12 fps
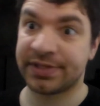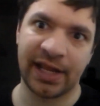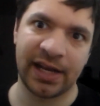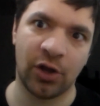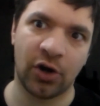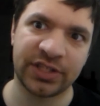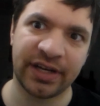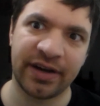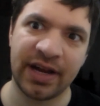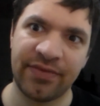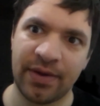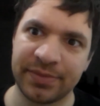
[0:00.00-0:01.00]
still in lockdown
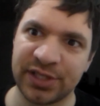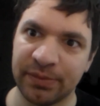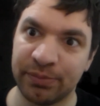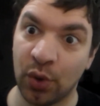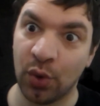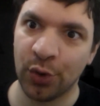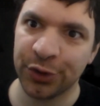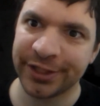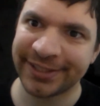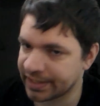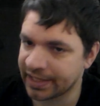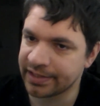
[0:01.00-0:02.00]
and if I'm still bored.
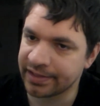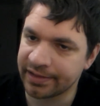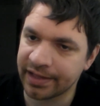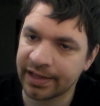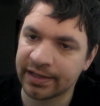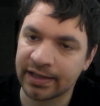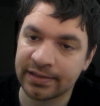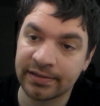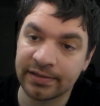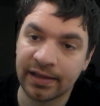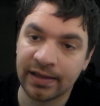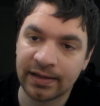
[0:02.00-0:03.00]
Getting there,
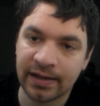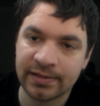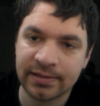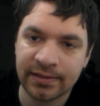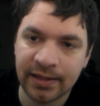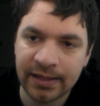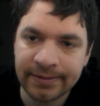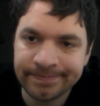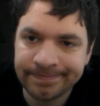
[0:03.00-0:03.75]
getting there, getting there.